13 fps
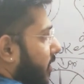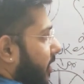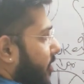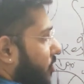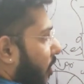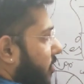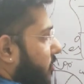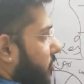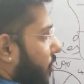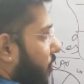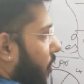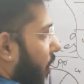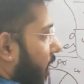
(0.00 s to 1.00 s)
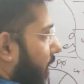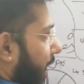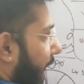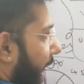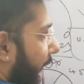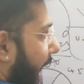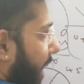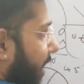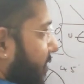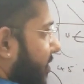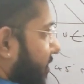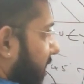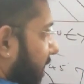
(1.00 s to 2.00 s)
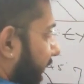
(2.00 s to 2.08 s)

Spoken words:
Is also called as